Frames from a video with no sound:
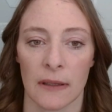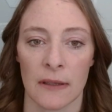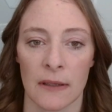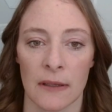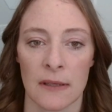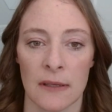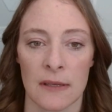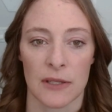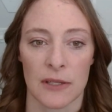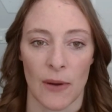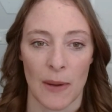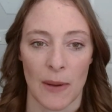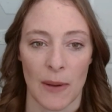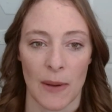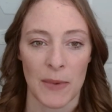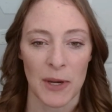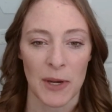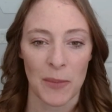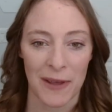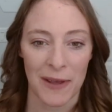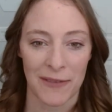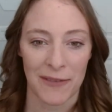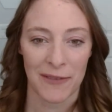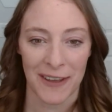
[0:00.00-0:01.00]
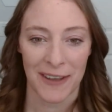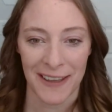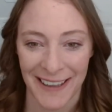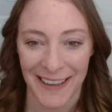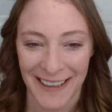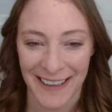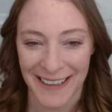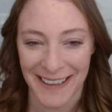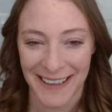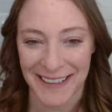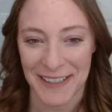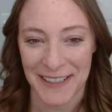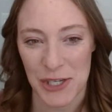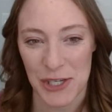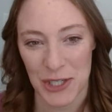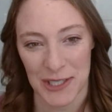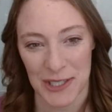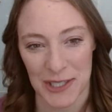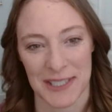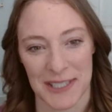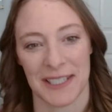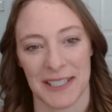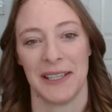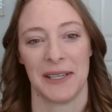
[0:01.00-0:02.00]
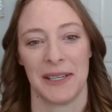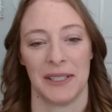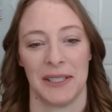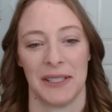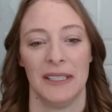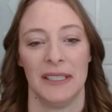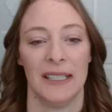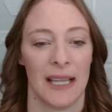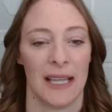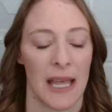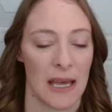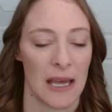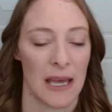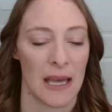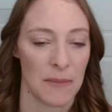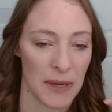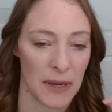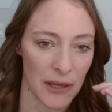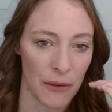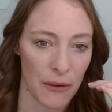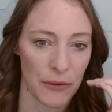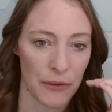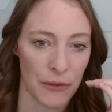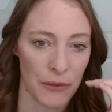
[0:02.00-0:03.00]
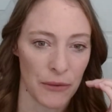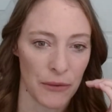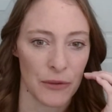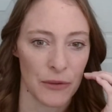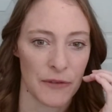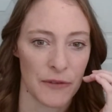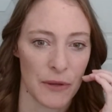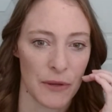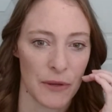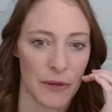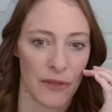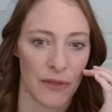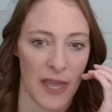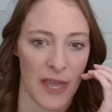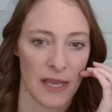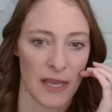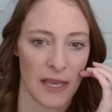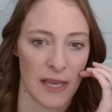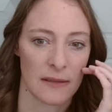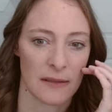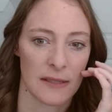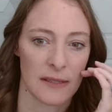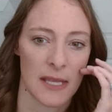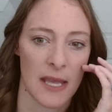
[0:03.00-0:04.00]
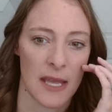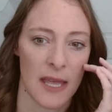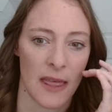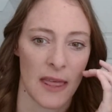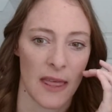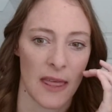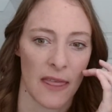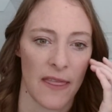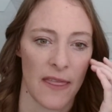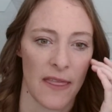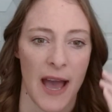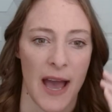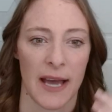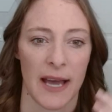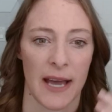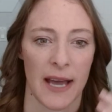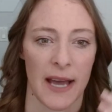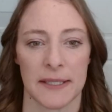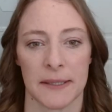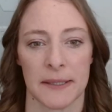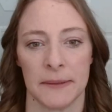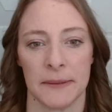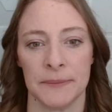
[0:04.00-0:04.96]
So I'm going to pivot just a little. I'm going to go through a few things that